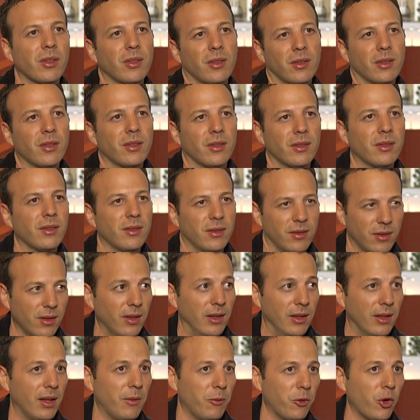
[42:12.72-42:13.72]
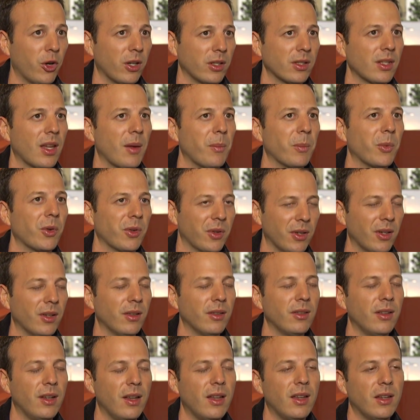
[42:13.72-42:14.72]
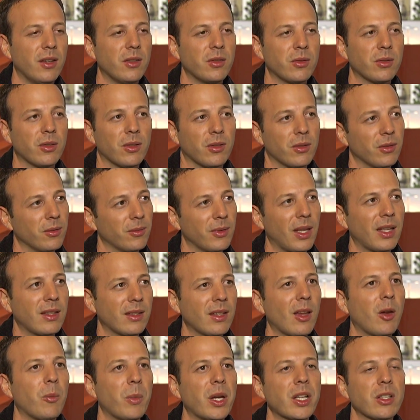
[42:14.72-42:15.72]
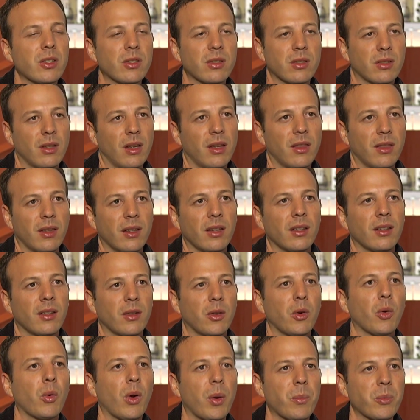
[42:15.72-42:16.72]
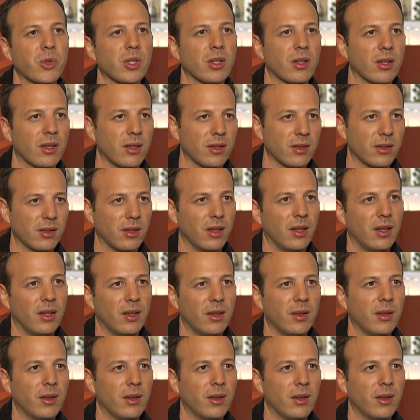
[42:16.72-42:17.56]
or for example, you know. So that's how much I think corruption has